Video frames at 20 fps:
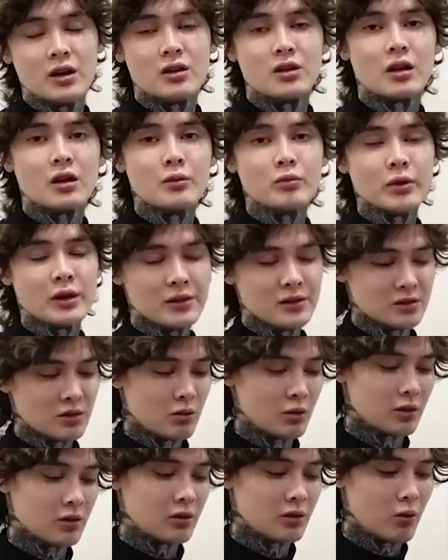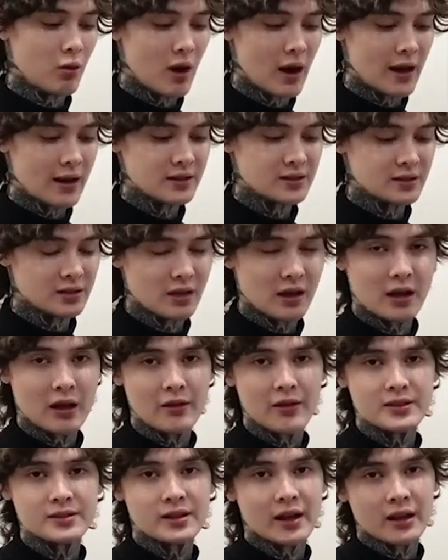going to play this chord twice, and on
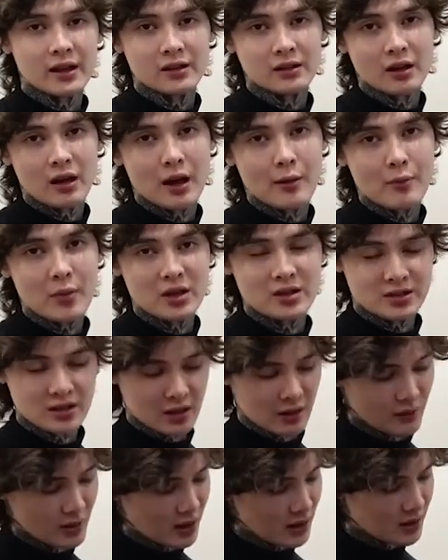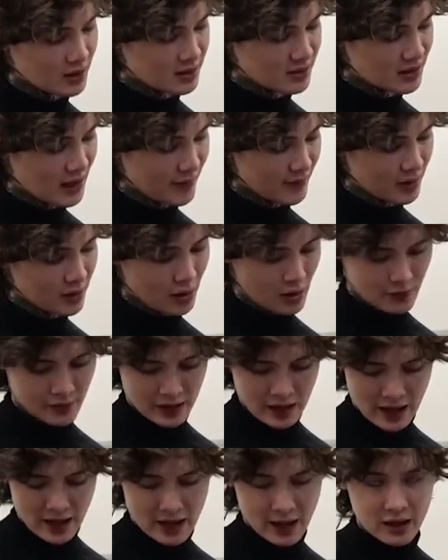the second time, instead of hitting 7 on the
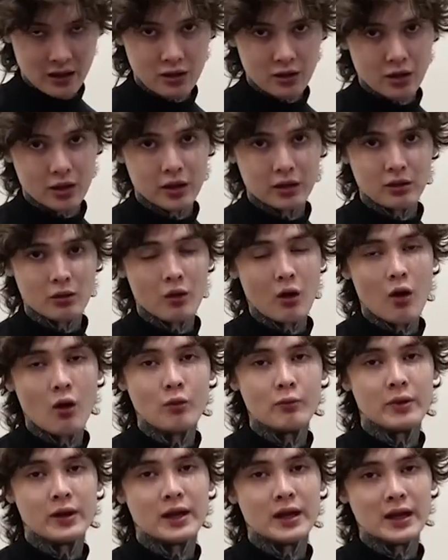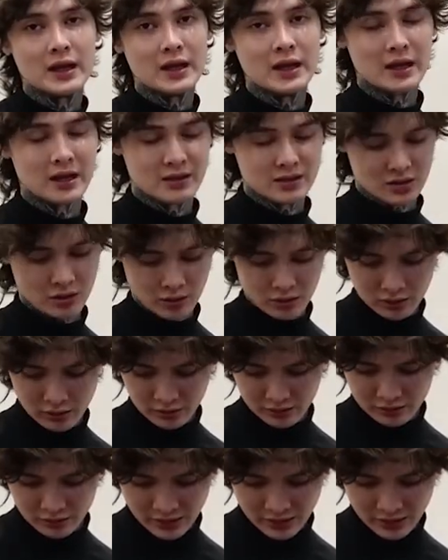A, you're going to do open E. So it looks